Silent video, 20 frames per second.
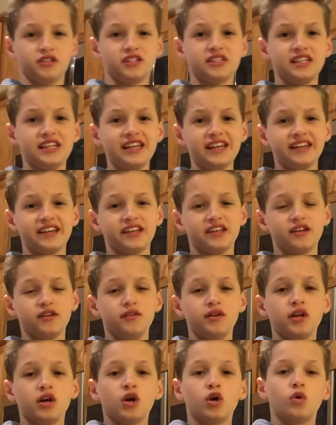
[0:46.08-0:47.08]
needed,
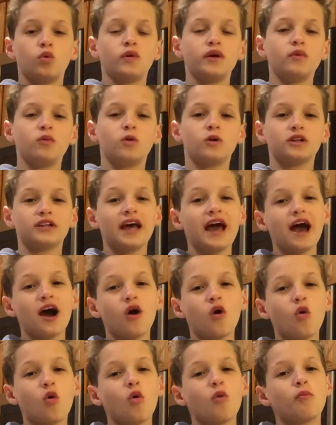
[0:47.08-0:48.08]
we will
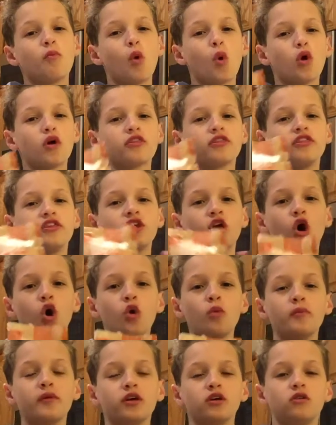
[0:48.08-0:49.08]
now pour the
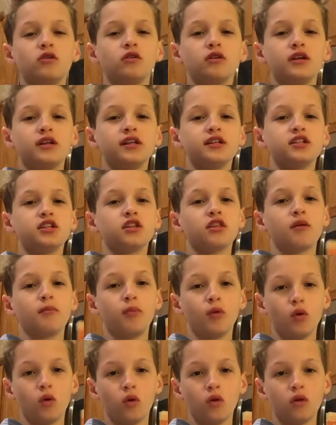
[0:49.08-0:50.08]
oatmeal into the
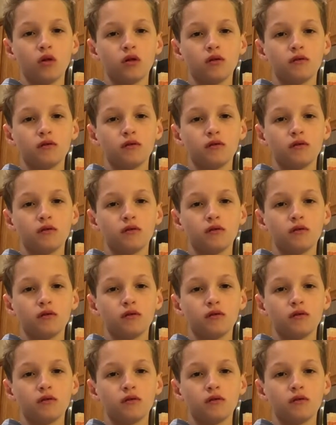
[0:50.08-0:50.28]
bowl.